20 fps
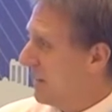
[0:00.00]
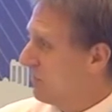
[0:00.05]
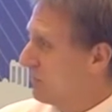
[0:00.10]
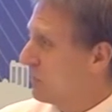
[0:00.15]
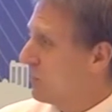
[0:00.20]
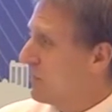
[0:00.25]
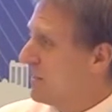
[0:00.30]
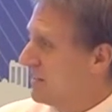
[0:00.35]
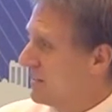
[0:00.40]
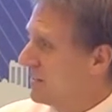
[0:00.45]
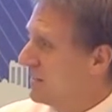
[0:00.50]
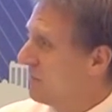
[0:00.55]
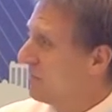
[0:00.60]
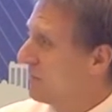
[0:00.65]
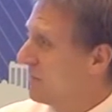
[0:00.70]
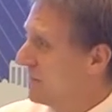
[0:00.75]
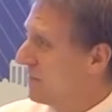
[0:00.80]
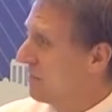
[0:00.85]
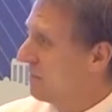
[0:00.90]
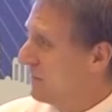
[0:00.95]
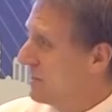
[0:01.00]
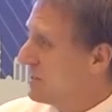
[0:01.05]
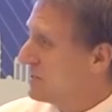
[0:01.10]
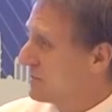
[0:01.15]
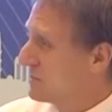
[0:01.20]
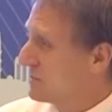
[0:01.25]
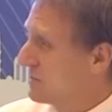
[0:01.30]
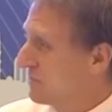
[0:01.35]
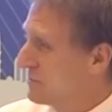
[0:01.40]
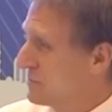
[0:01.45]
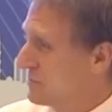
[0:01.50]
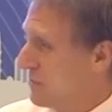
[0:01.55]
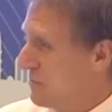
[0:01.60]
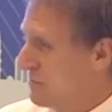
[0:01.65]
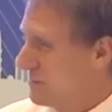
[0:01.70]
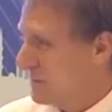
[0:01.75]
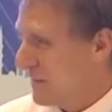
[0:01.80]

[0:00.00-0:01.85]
have 20 different definitions of snow.